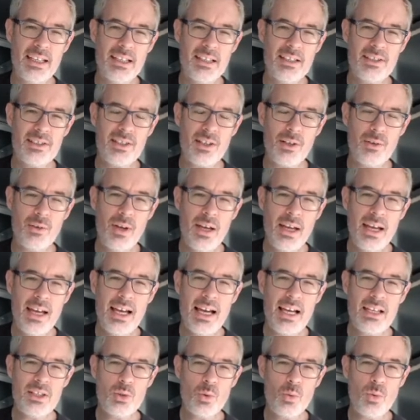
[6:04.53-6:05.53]
So
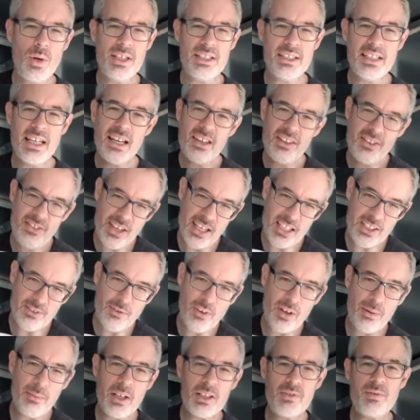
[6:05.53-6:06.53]
as always, thanks
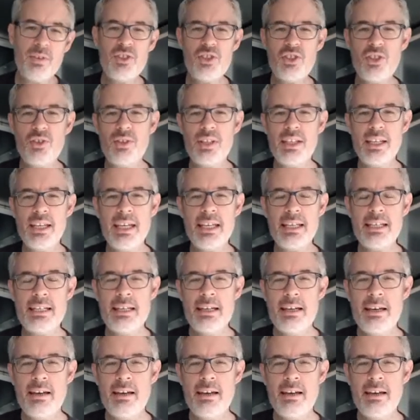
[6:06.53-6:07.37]
very much for tuning in.